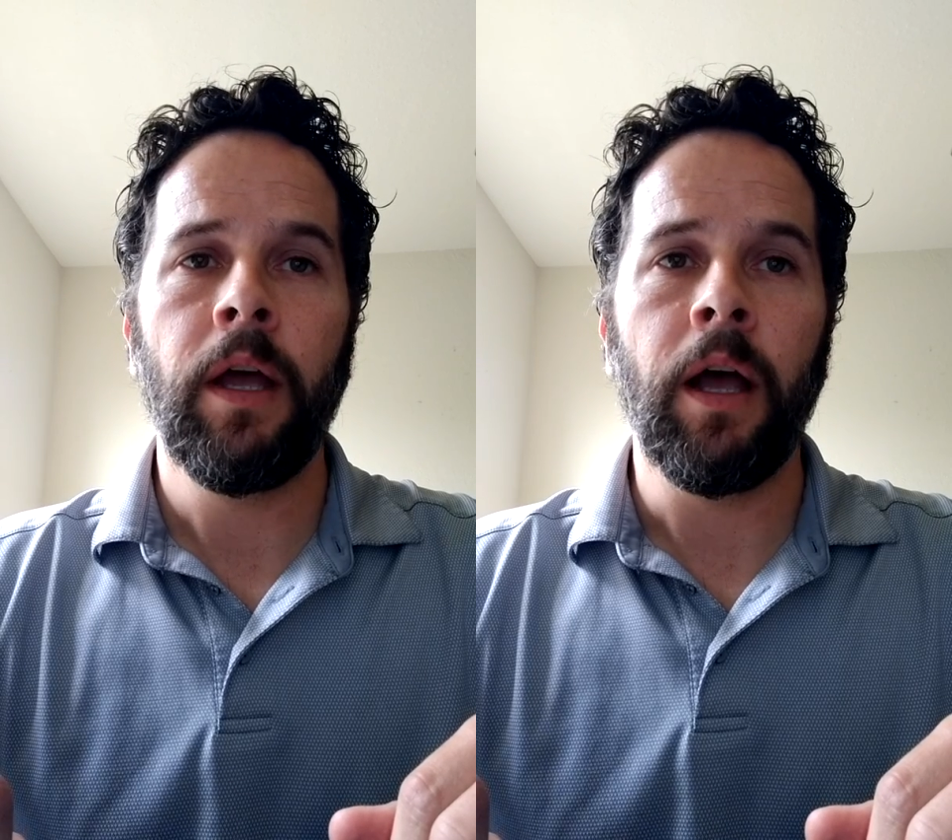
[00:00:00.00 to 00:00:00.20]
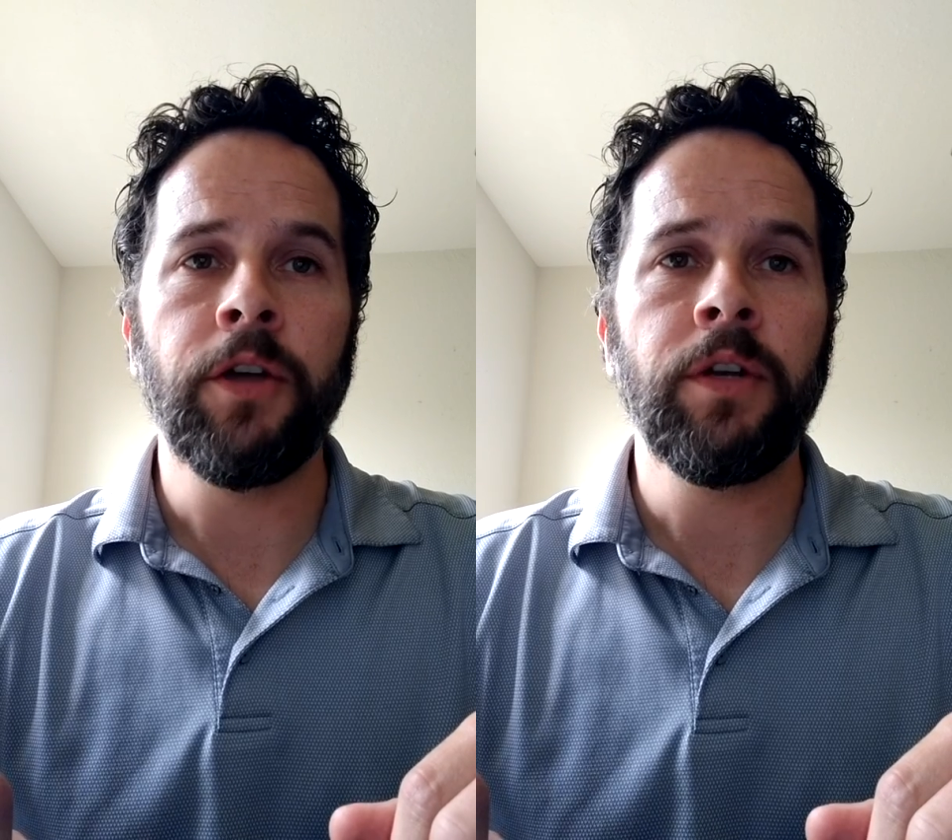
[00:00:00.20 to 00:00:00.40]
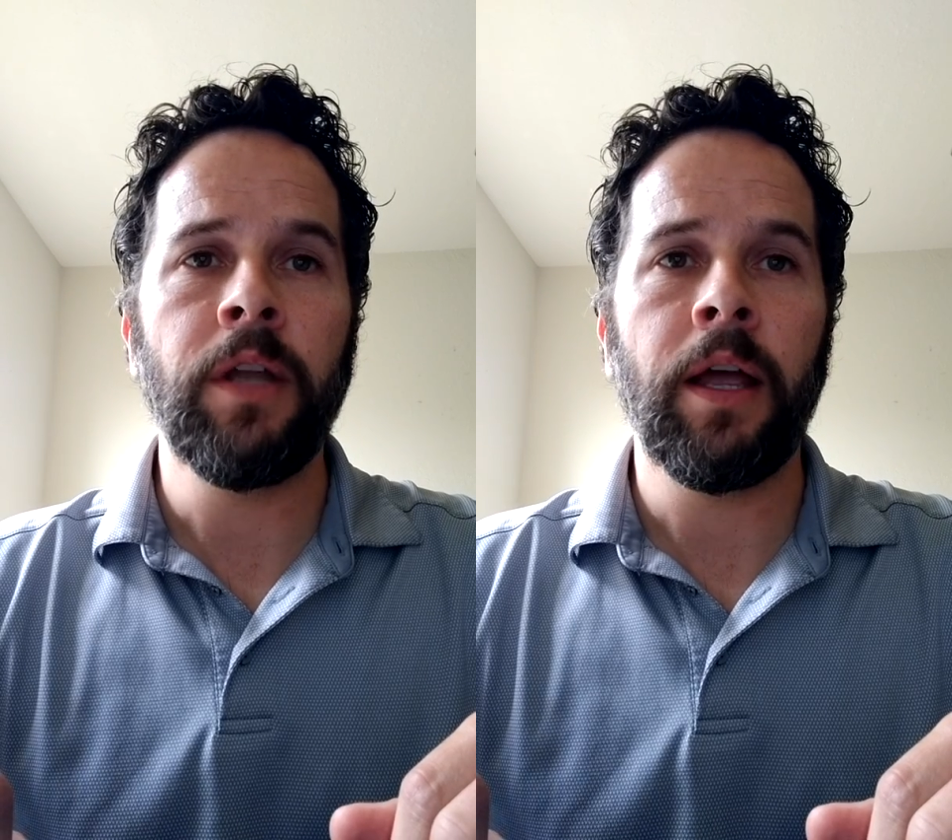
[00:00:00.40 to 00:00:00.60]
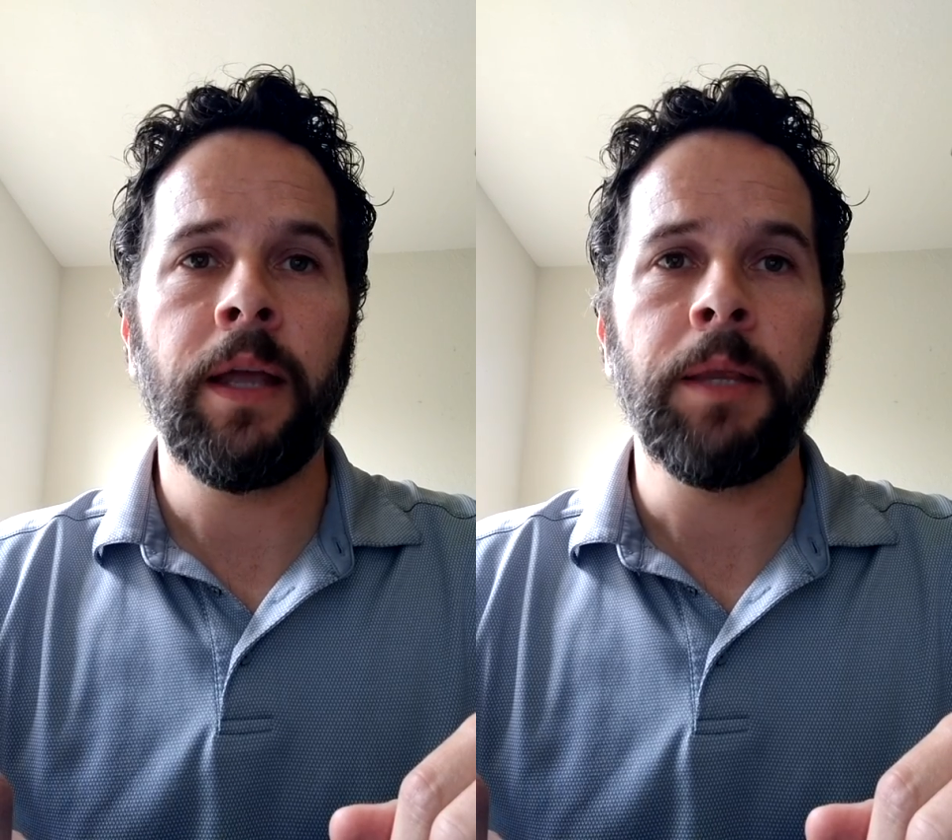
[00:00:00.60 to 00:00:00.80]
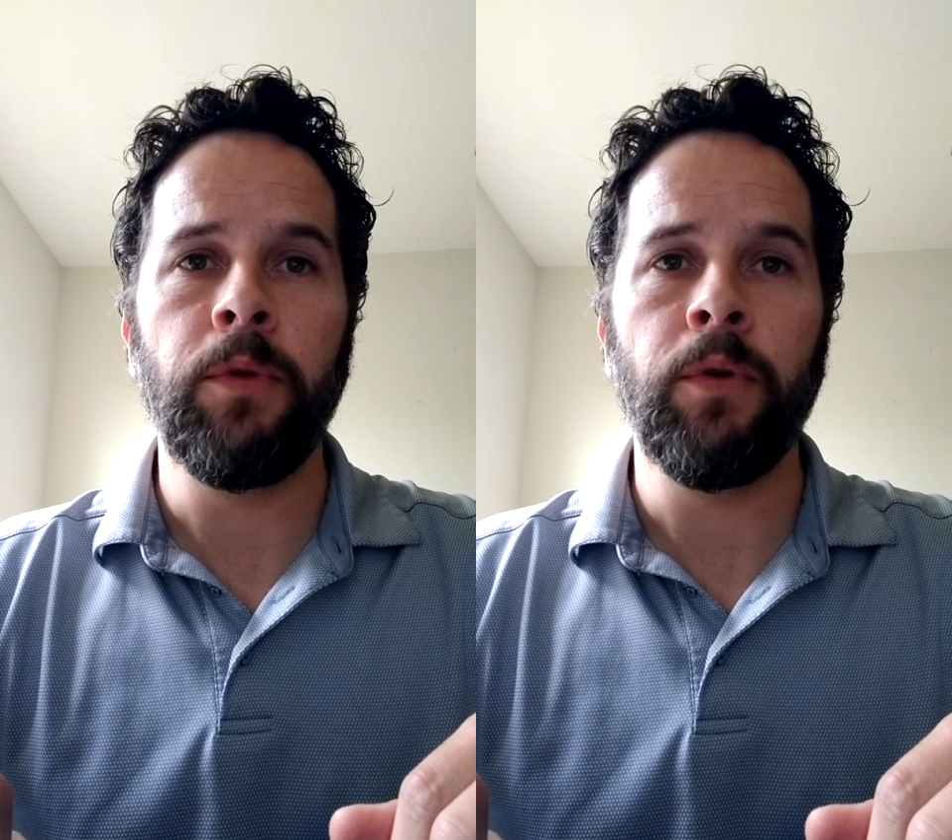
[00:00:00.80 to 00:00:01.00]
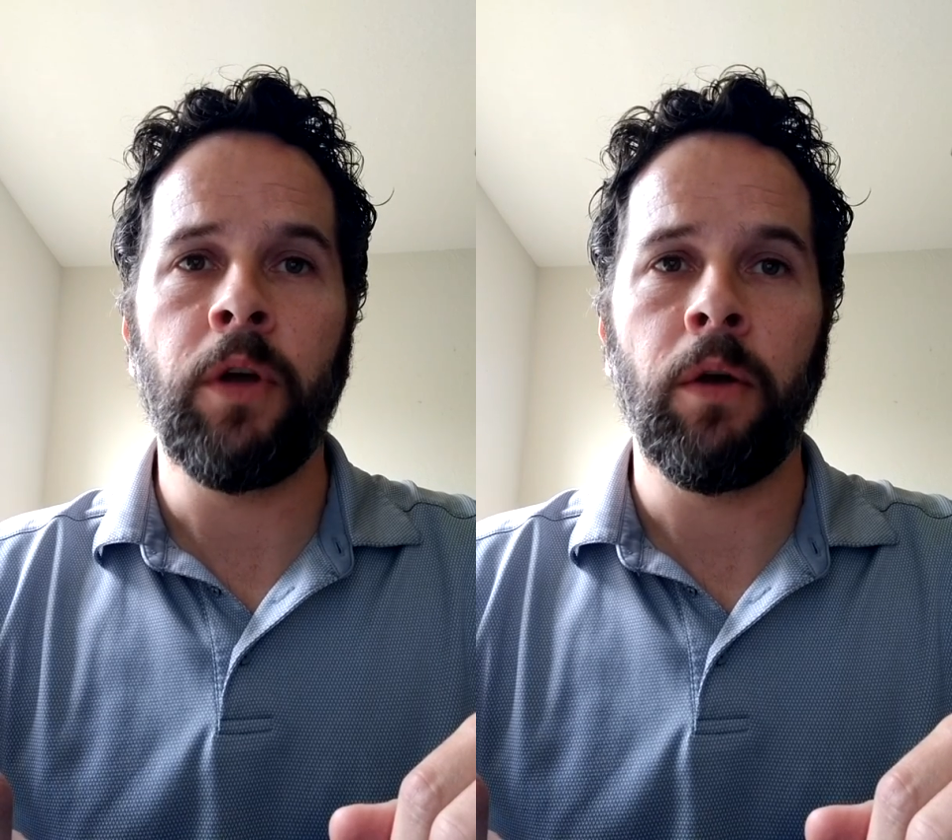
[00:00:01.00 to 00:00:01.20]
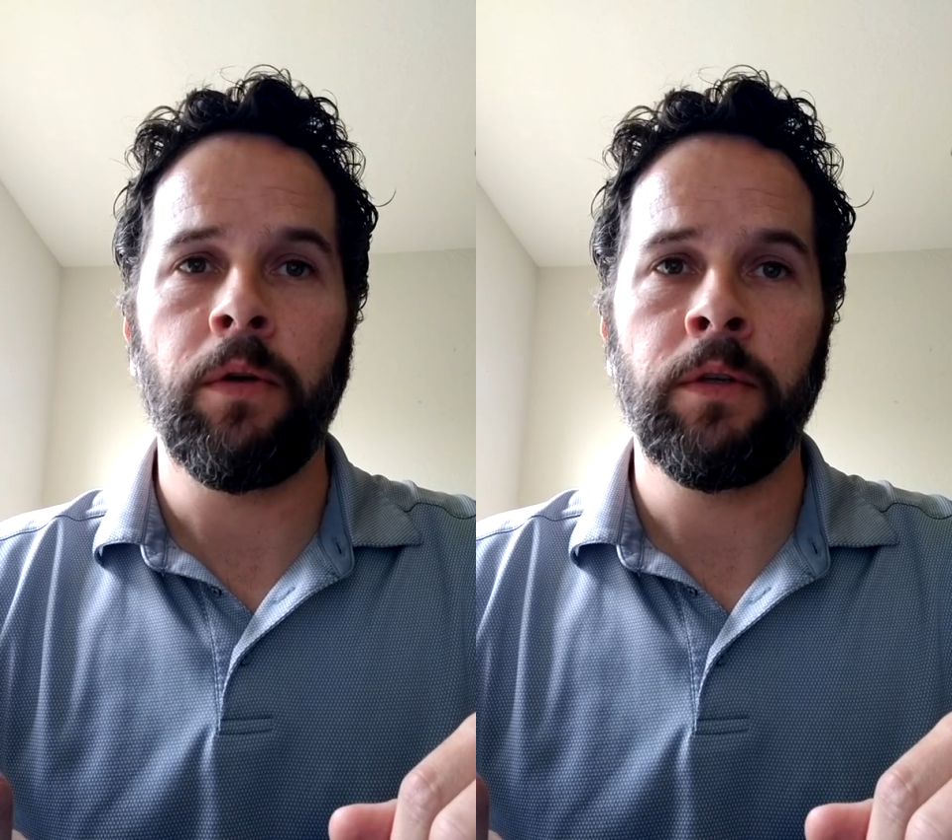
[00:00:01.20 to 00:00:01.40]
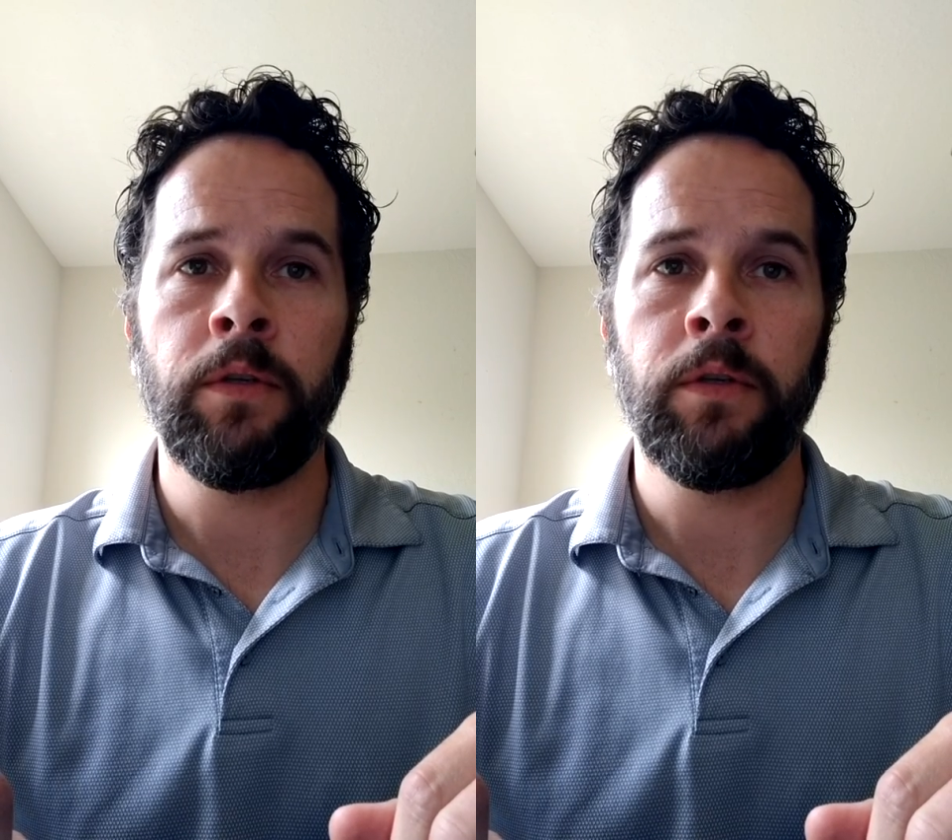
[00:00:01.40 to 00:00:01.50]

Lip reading: Underlying the